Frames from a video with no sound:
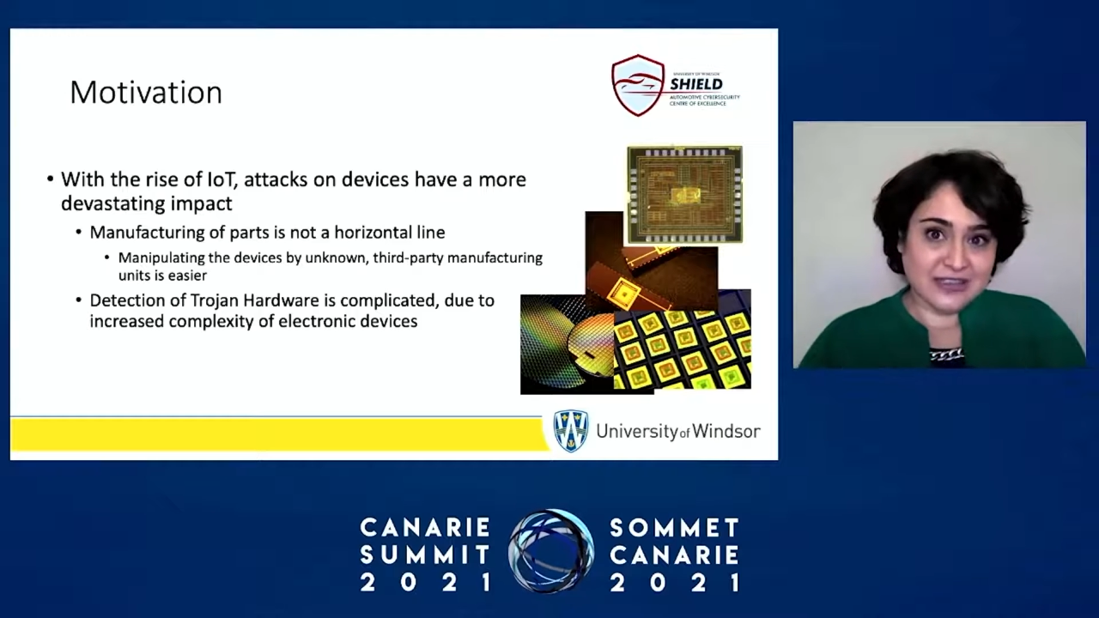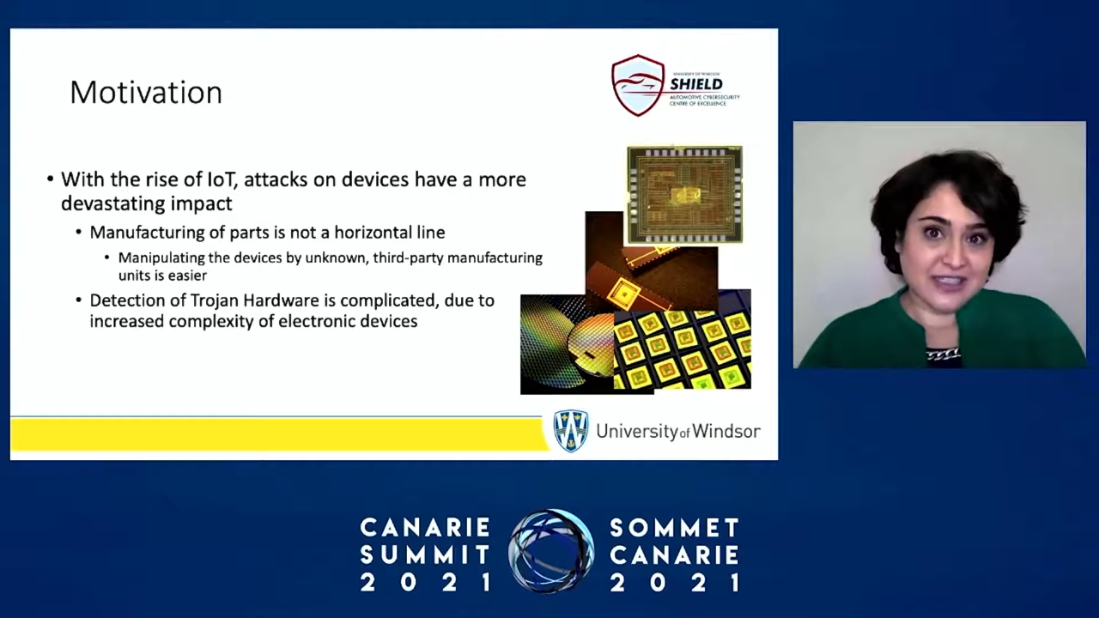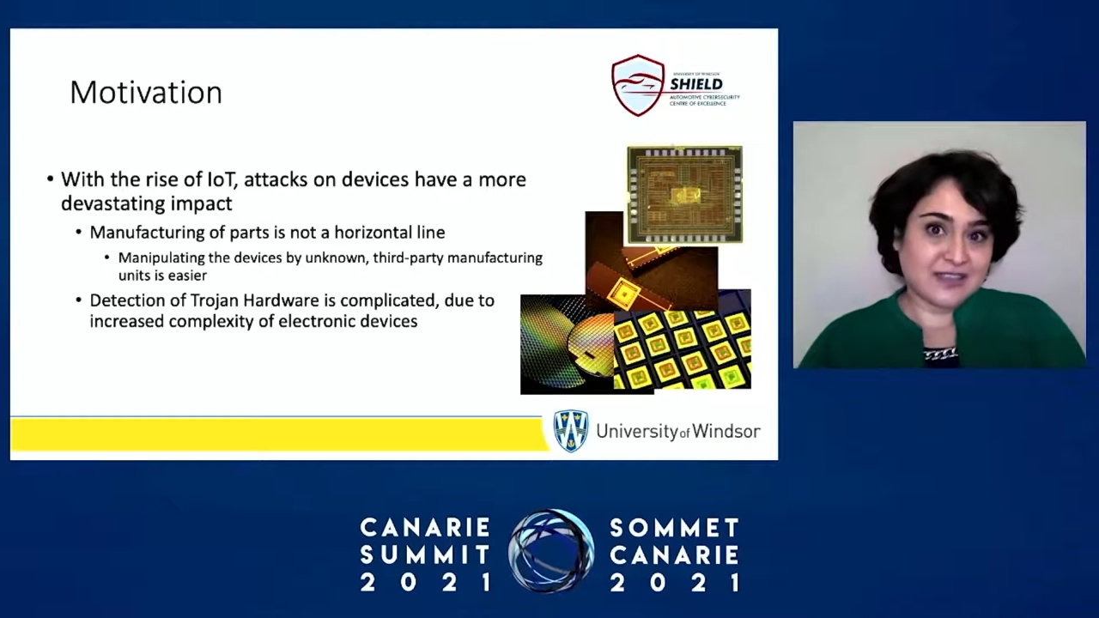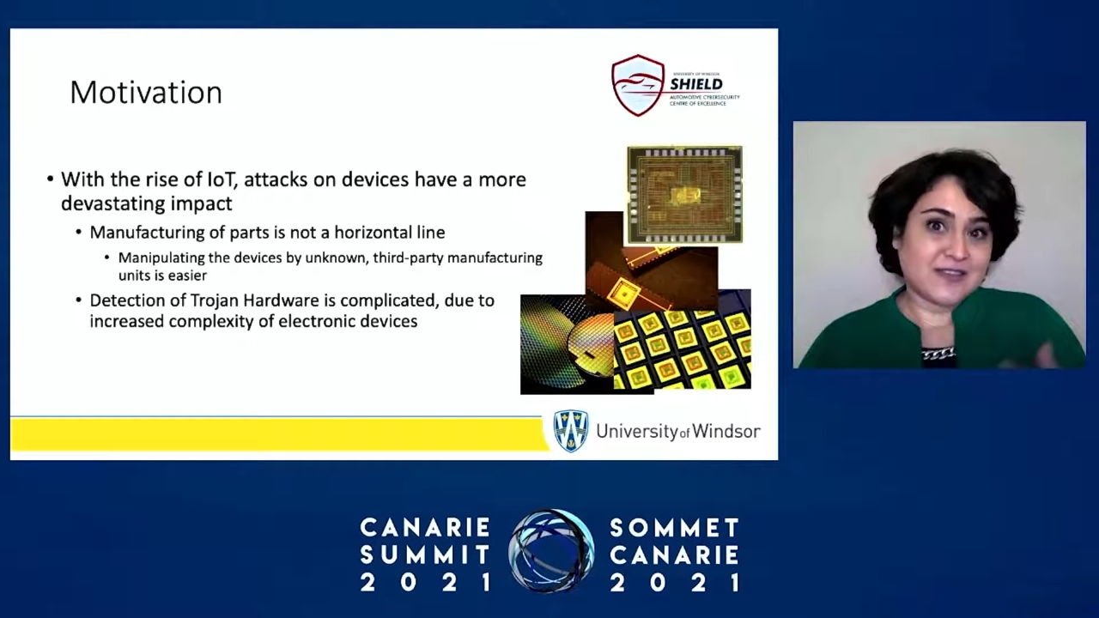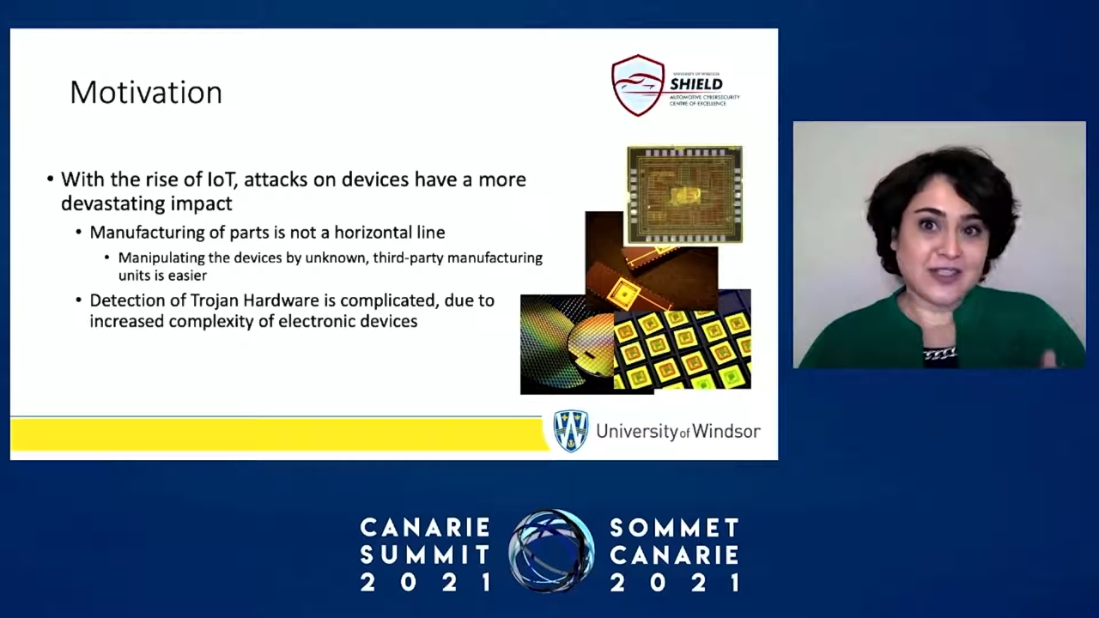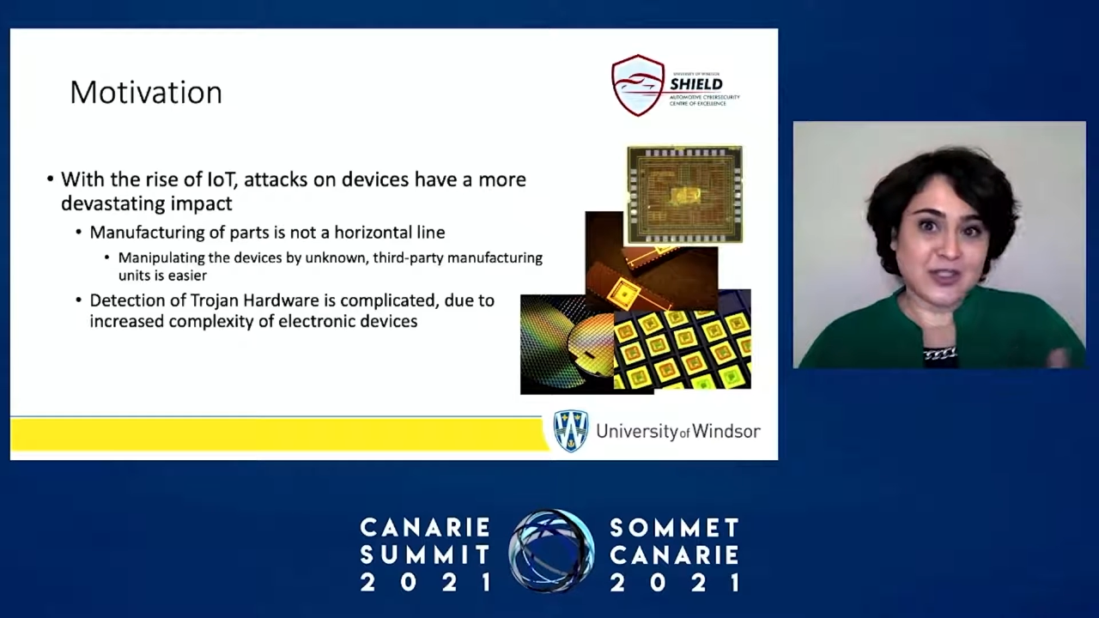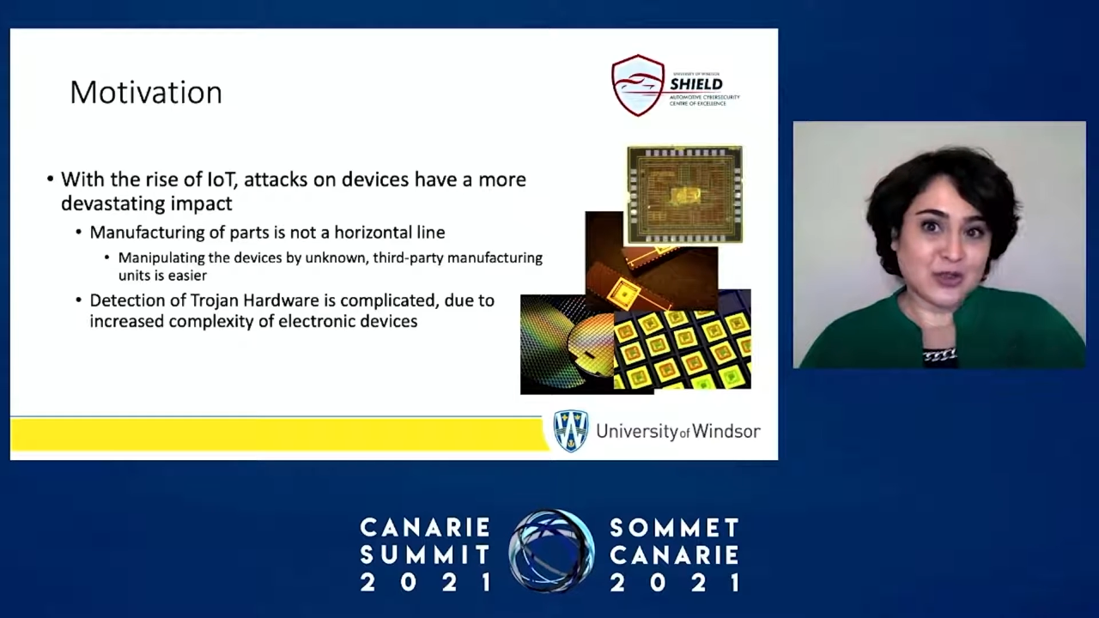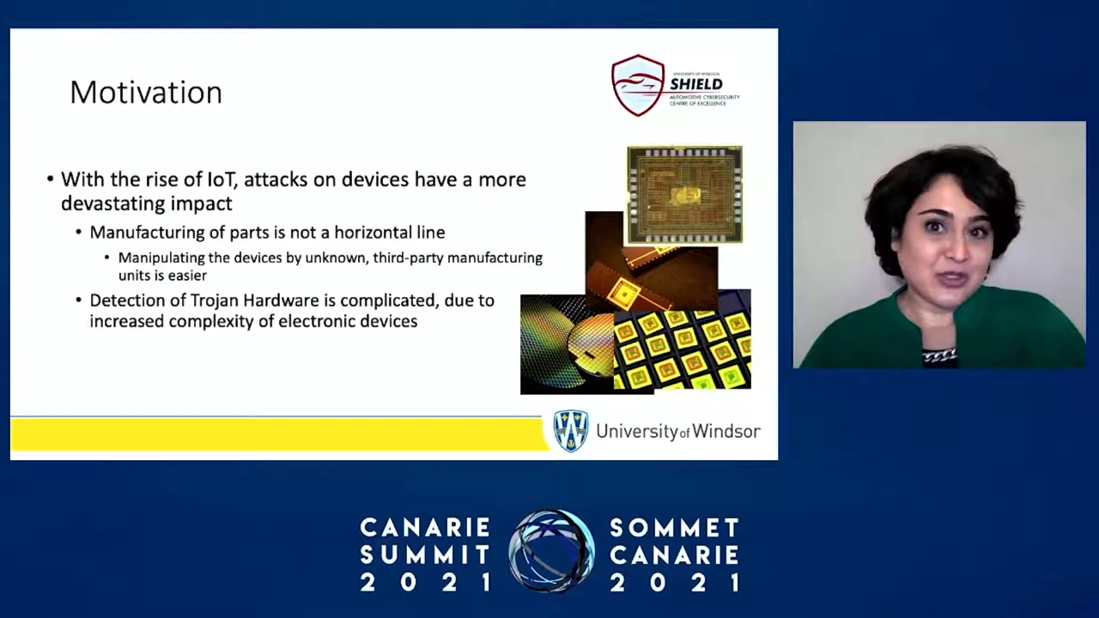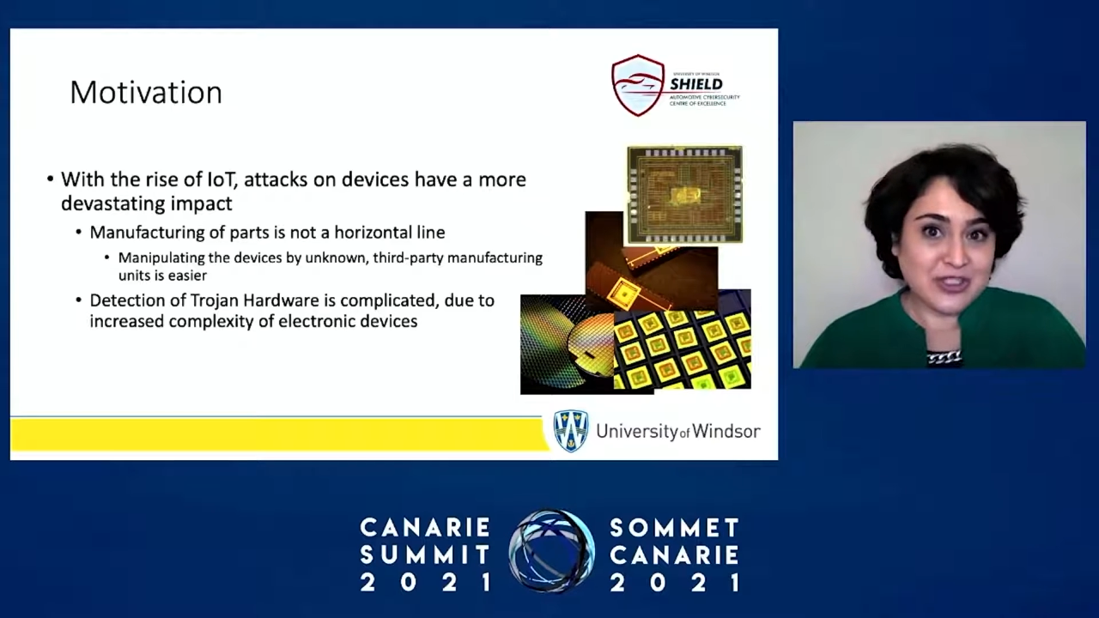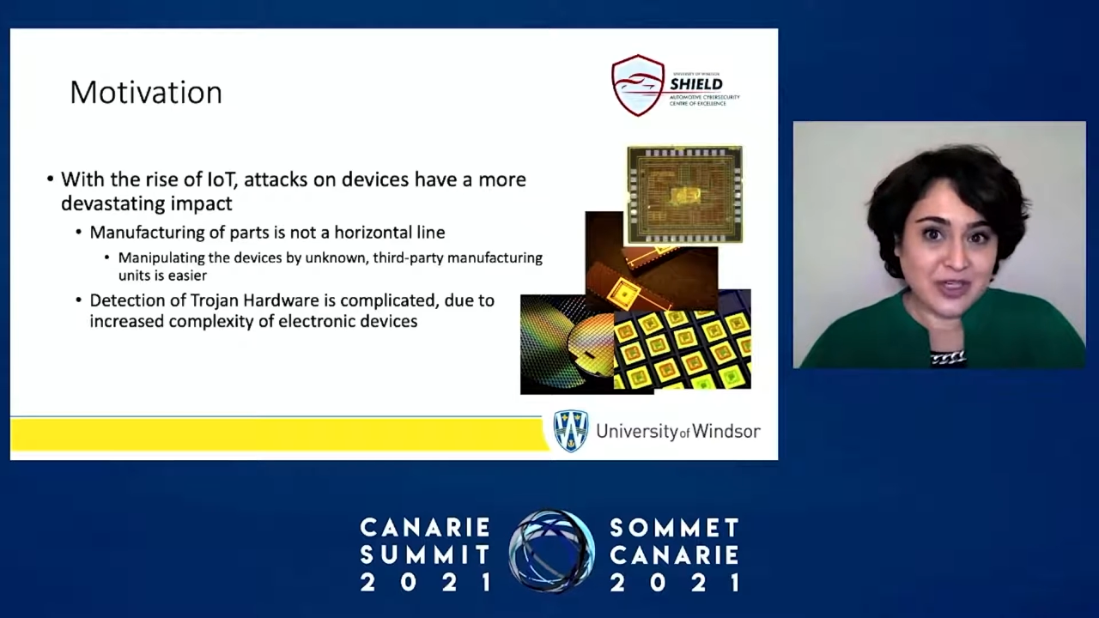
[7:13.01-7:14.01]
that the
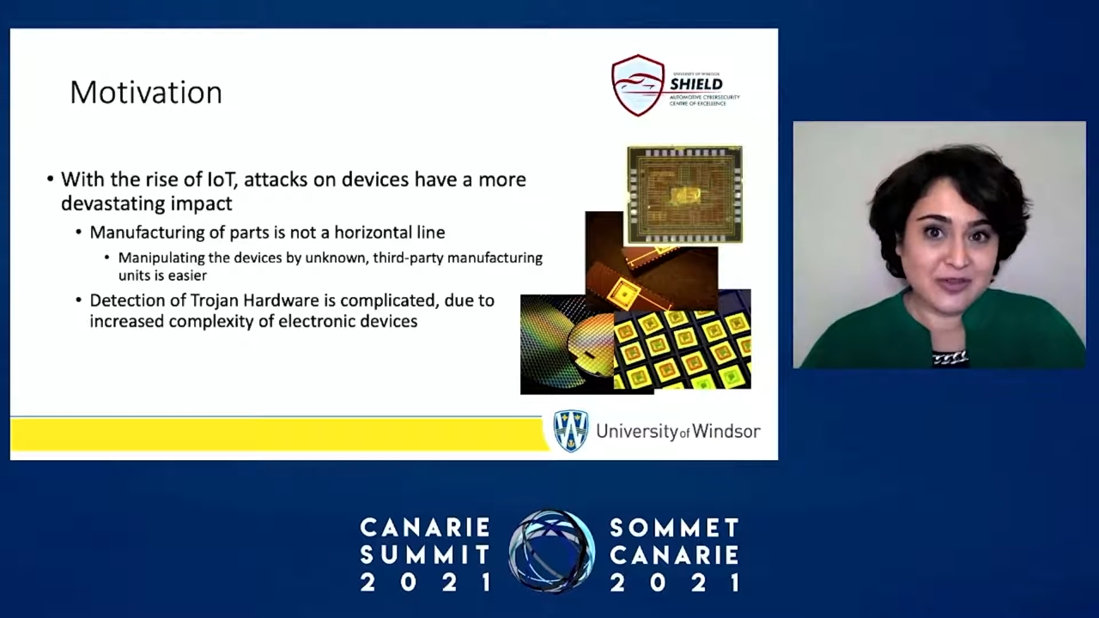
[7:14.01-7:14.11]
security